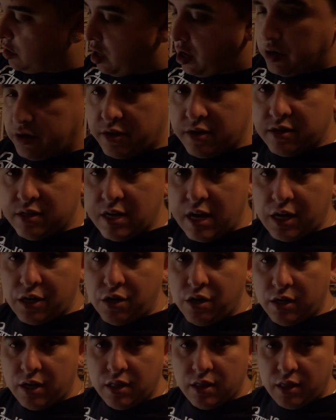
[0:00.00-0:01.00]
on to the snake
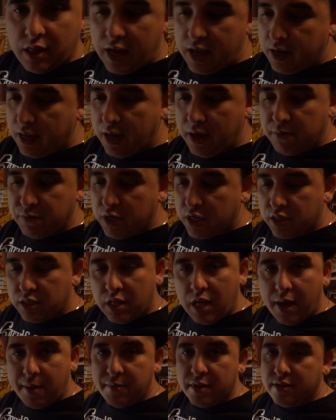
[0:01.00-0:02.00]
hook and let him just
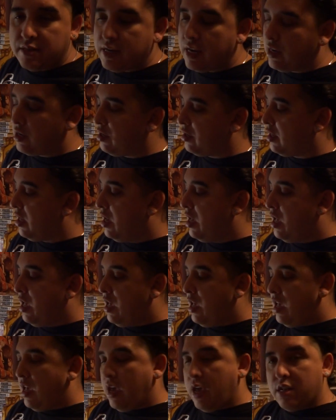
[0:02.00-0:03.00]
climb the snake hook
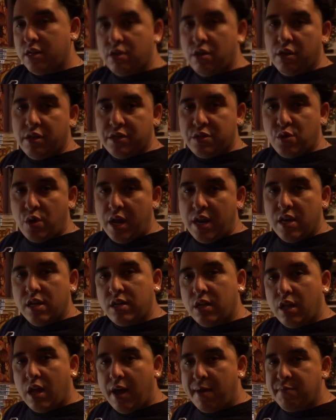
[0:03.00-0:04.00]
until he's ready
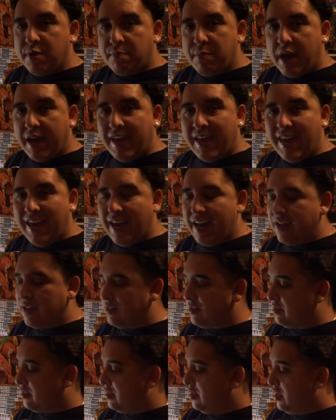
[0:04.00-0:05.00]
to climb to my
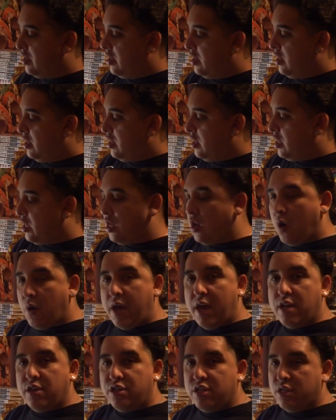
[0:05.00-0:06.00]
hands.
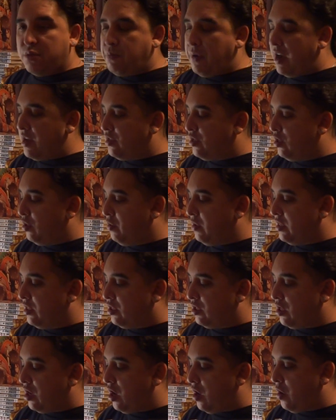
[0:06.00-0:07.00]
And just by doing
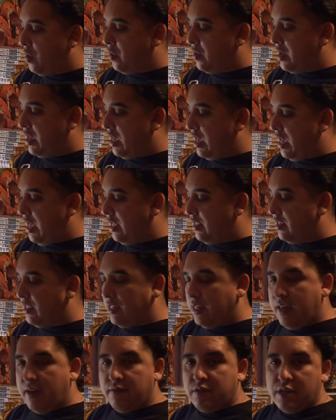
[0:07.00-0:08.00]
so,
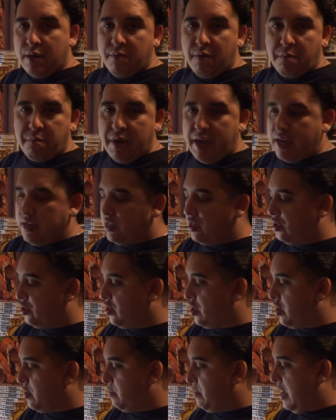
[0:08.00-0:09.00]
it gives them a
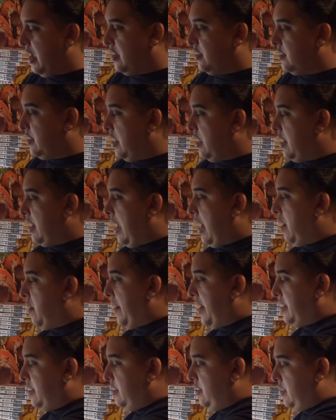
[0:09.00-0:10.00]
stronger base. And now
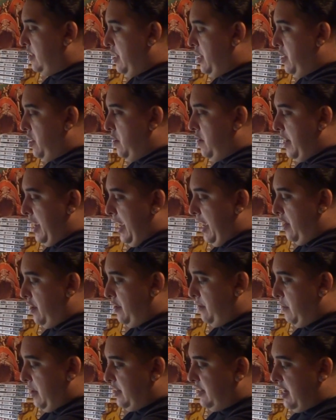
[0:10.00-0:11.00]
I can sit here and
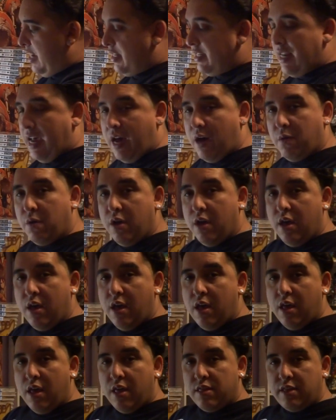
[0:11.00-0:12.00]
handle my snake. Now,
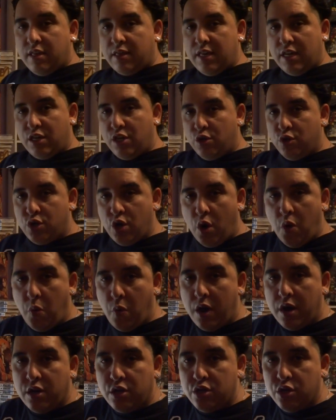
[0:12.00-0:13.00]
the thing you don't
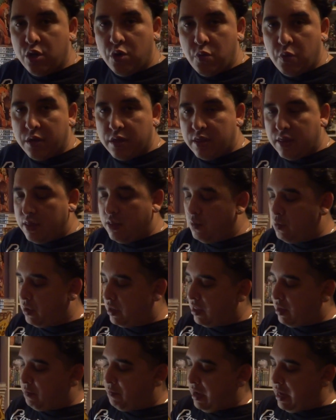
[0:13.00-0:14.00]
want to do
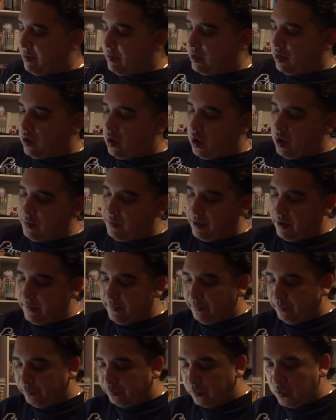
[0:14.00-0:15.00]
with a baby
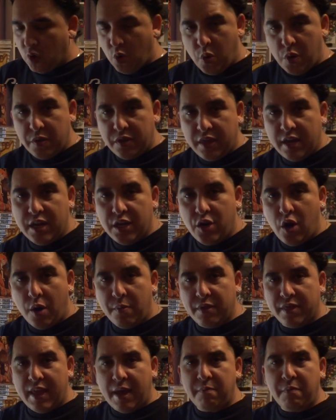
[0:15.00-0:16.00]
carpet, or with any
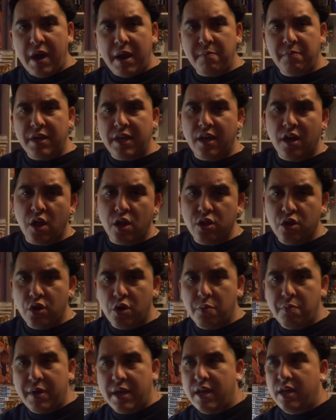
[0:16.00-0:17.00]
carpet that might be a
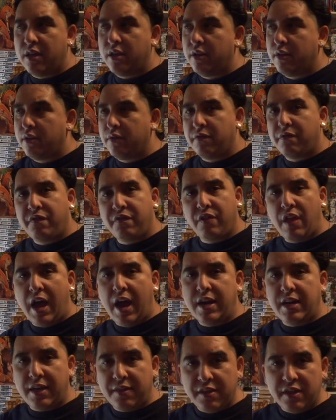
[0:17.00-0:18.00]
little bit
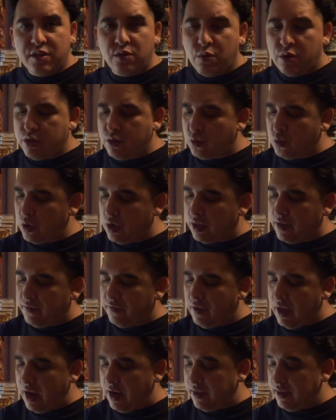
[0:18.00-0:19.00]
flighty, and this one's really
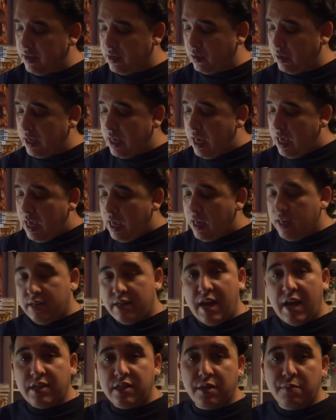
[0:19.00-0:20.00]
flighty. This one, he's
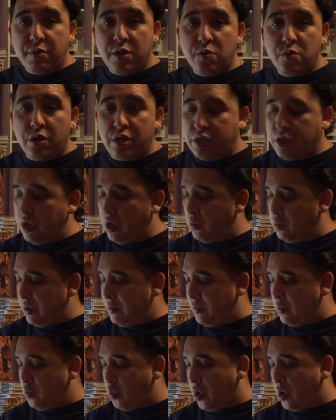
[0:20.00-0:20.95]
actually been really good. We've been